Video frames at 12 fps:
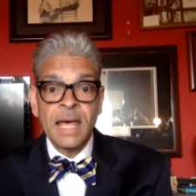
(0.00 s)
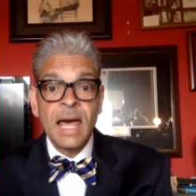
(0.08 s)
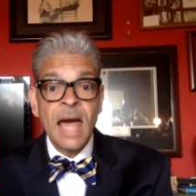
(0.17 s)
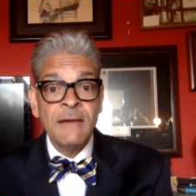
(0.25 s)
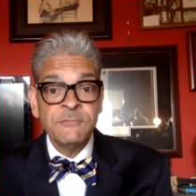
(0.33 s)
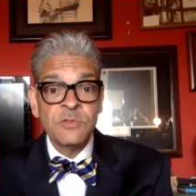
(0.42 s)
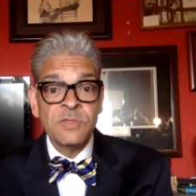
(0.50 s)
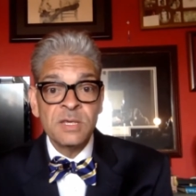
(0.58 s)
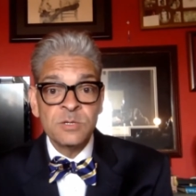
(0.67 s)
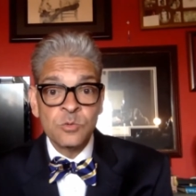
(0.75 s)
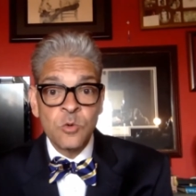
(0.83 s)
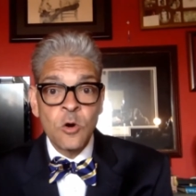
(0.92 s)
After
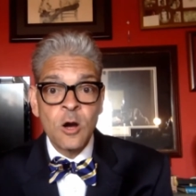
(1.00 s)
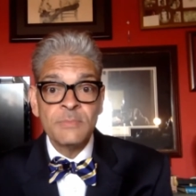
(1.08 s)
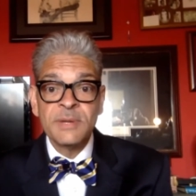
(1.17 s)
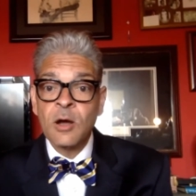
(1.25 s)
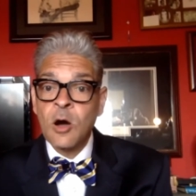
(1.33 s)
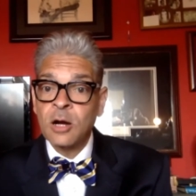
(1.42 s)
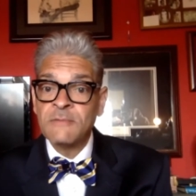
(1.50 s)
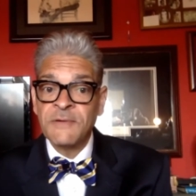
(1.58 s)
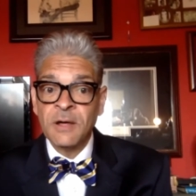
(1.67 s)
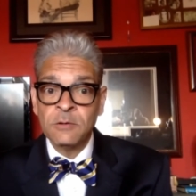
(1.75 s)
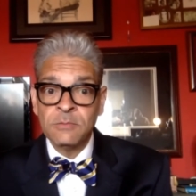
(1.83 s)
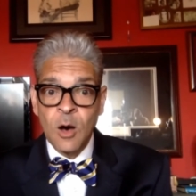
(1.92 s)
these warm and
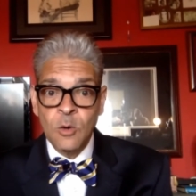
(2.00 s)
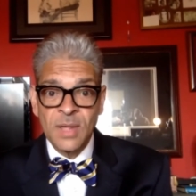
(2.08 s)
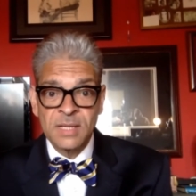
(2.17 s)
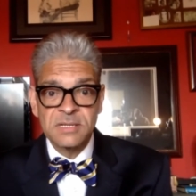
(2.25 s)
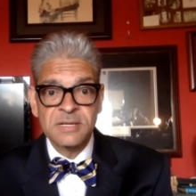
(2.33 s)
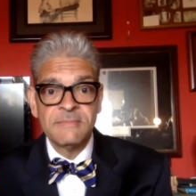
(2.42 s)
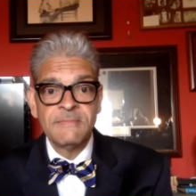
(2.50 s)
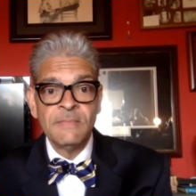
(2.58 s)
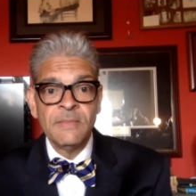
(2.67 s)
heartfelt moments,